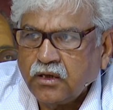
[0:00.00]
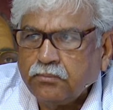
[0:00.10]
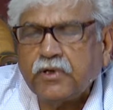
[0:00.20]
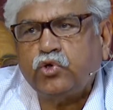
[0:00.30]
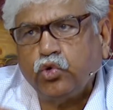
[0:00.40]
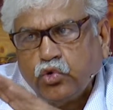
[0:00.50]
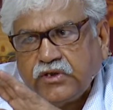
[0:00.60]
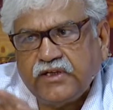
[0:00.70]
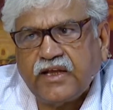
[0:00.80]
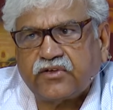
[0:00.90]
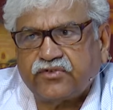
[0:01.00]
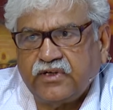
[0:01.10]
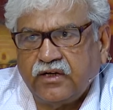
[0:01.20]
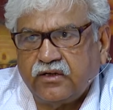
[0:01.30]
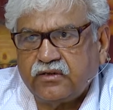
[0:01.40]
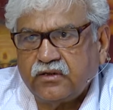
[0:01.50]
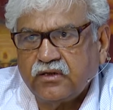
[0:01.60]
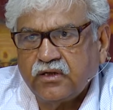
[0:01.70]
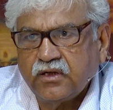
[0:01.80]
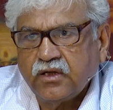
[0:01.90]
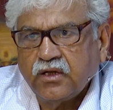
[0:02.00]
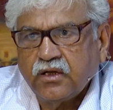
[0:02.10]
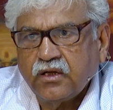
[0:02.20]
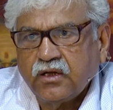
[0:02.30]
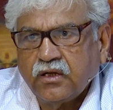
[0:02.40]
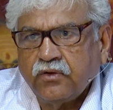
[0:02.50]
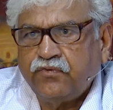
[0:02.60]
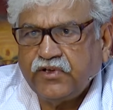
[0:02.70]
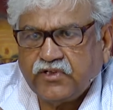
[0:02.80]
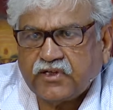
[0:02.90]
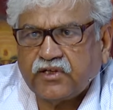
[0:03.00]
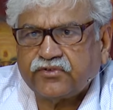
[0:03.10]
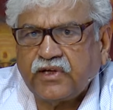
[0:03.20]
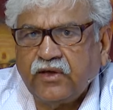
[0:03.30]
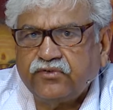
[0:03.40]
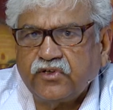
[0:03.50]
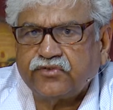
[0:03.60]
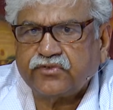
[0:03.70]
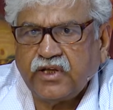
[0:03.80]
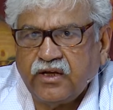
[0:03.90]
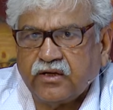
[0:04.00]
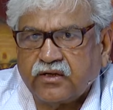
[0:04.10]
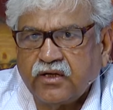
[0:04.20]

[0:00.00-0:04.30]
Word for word: But to the extent physical sciences think